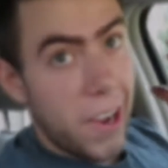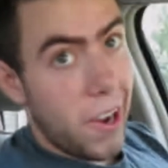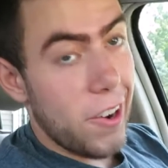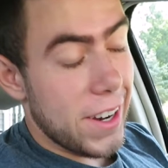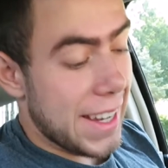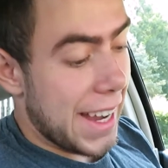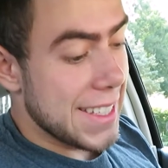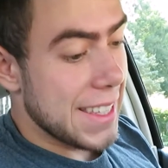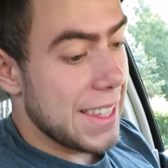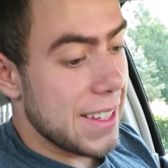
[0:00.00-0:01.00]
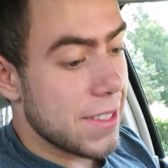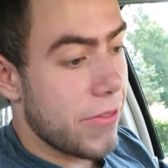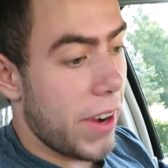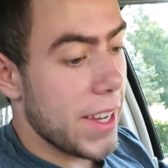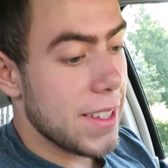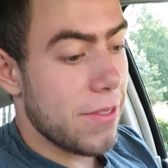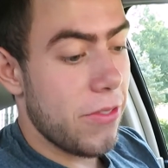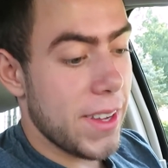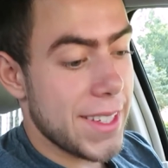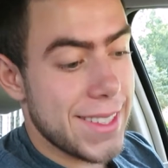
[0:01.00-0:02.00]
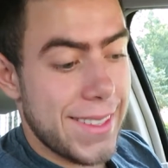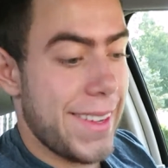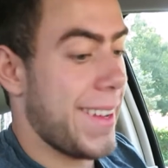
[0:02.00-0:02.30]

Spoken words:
Alright guys, I think it's finally fixed.